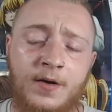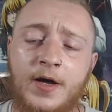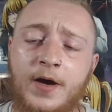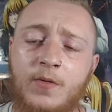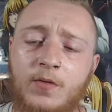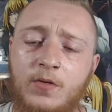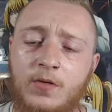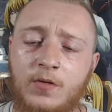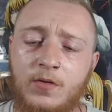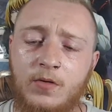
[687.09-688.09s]
Now,
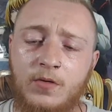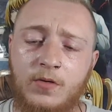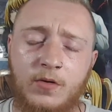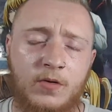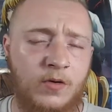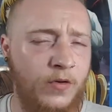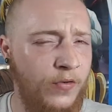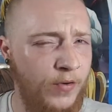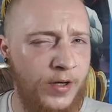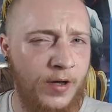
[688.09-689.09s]
the
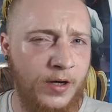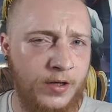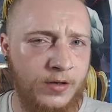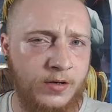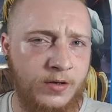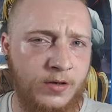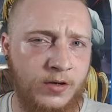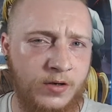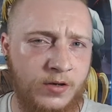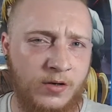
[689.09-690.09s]
3 that I can
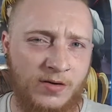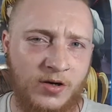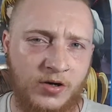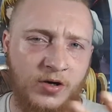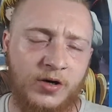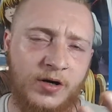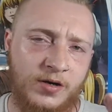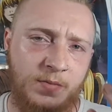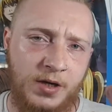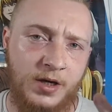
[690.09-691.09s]
discern
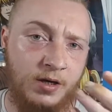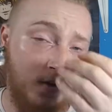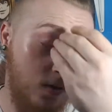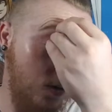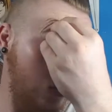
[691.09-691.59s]
as being